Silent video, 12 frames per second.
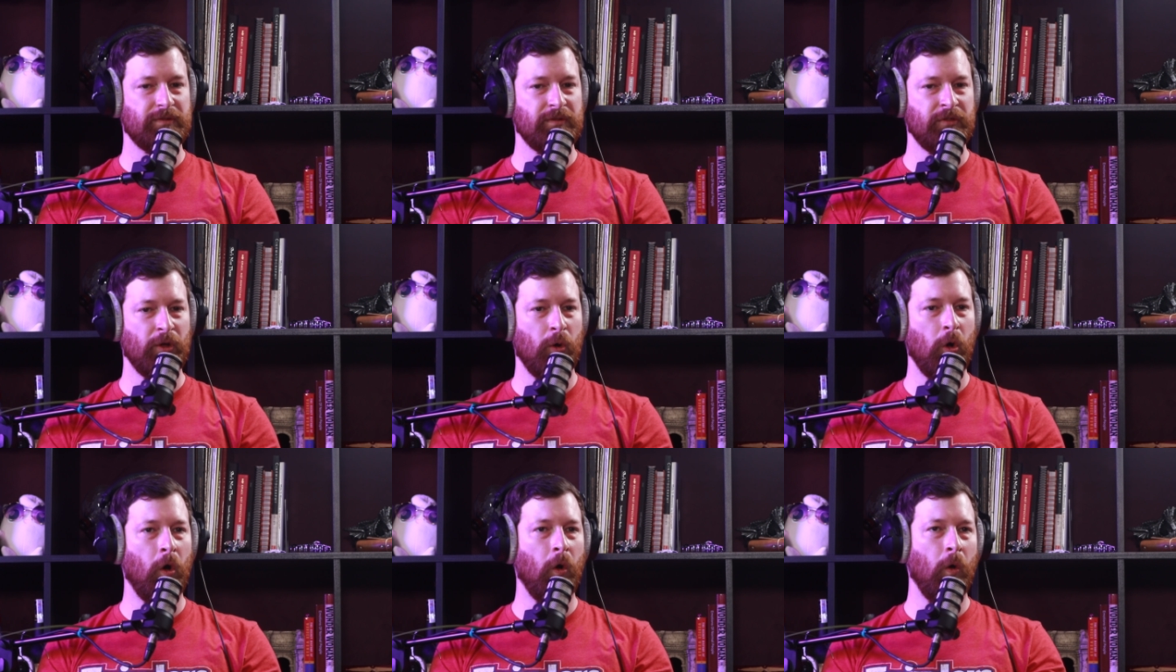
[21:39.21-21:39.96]
the
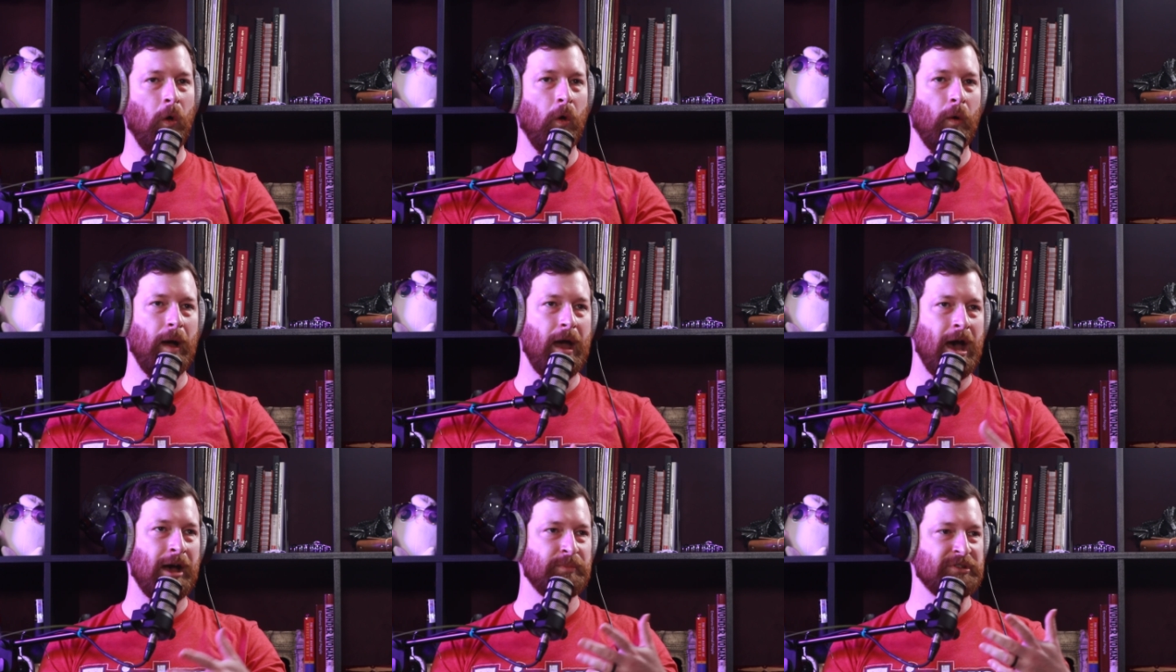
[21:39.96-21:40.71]
whole
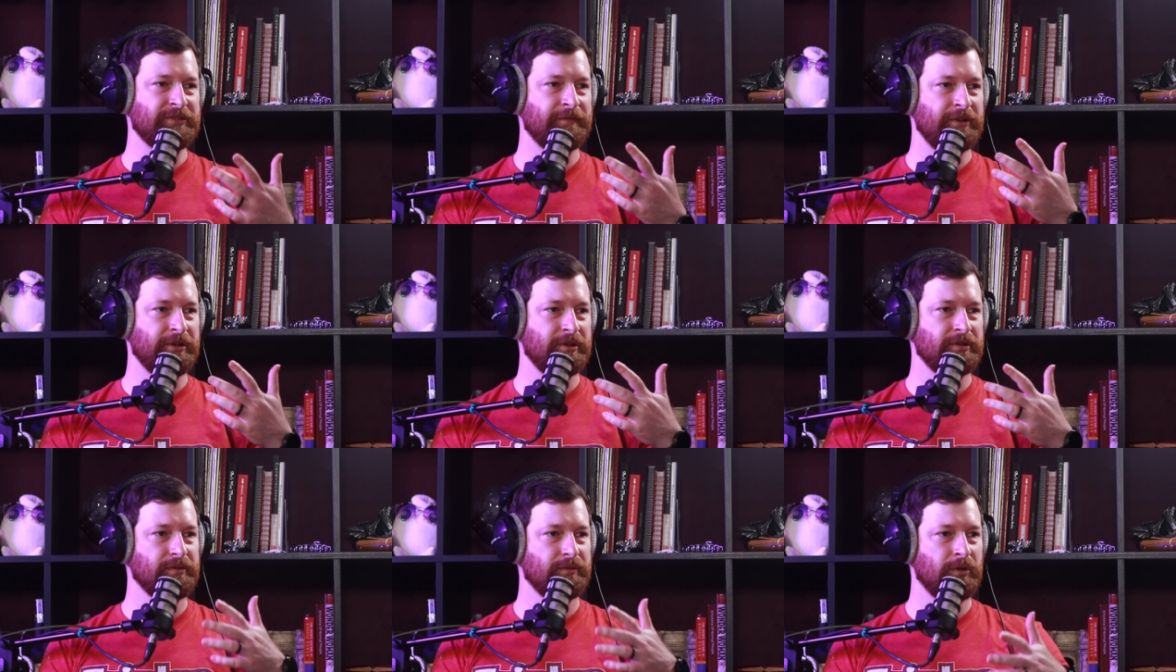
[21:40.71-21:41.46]

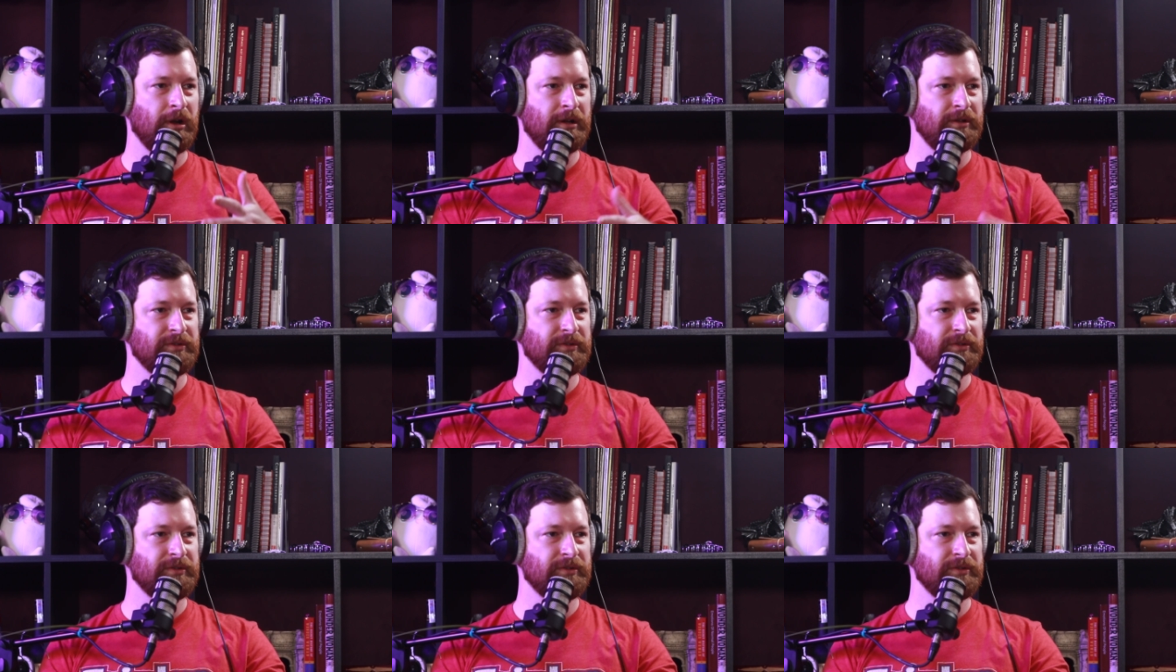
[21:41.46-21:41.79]
atmosphere, right?